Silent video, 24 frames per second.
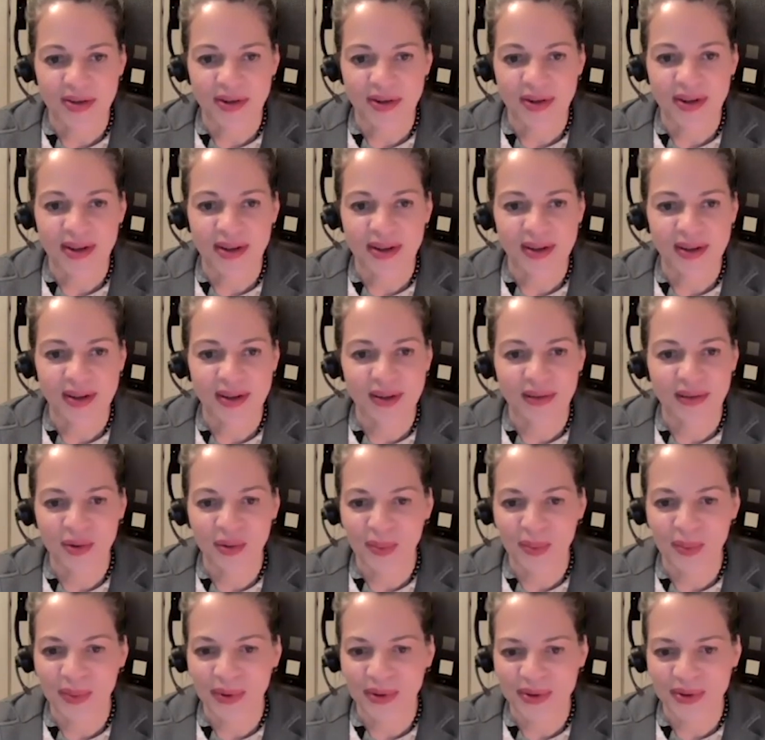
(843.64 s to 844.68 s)
your
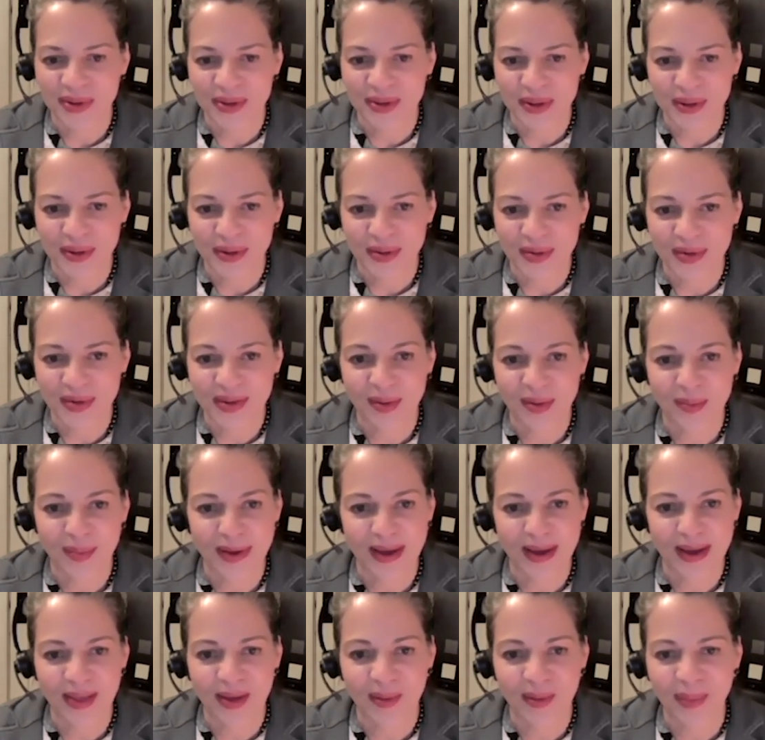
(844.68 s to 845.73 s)
individual pursuit to
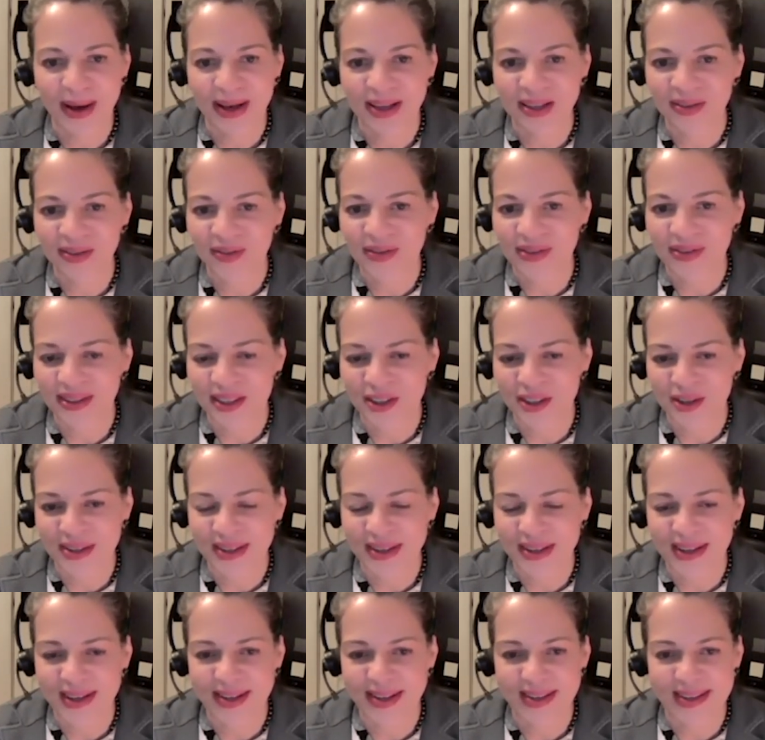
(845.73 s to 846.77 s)
be the best
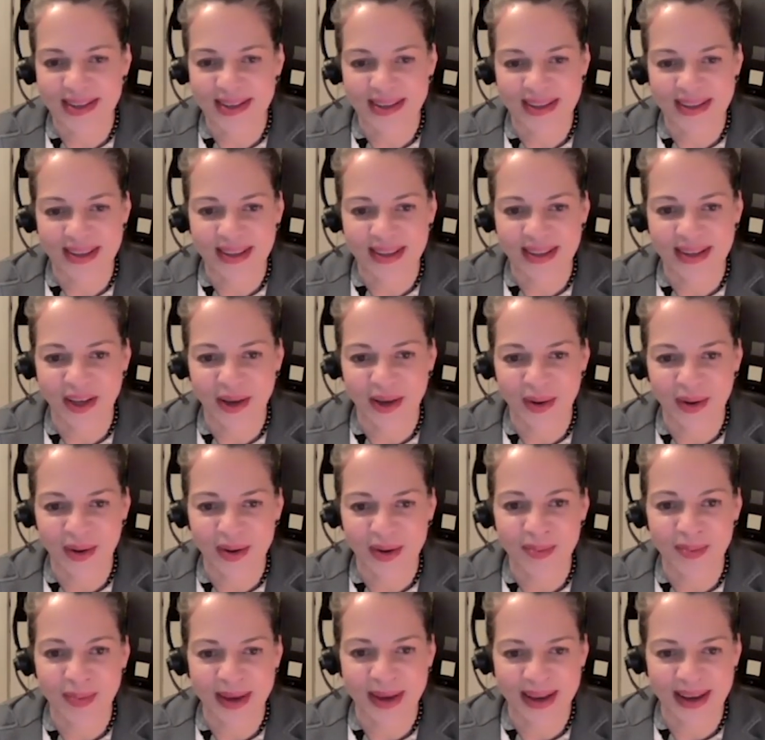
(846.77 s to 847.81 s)
physician assistant that you
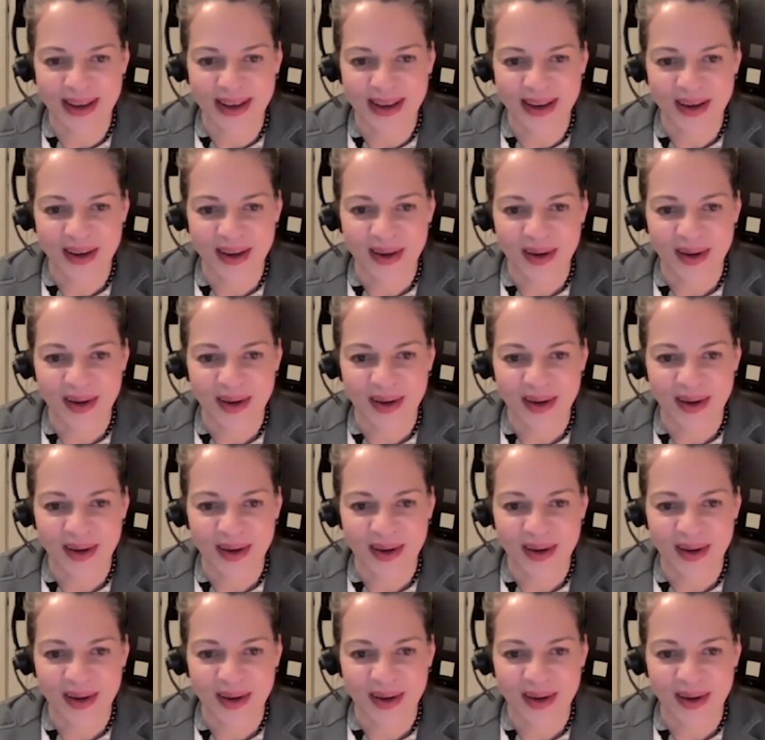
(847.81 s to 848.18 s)
can be.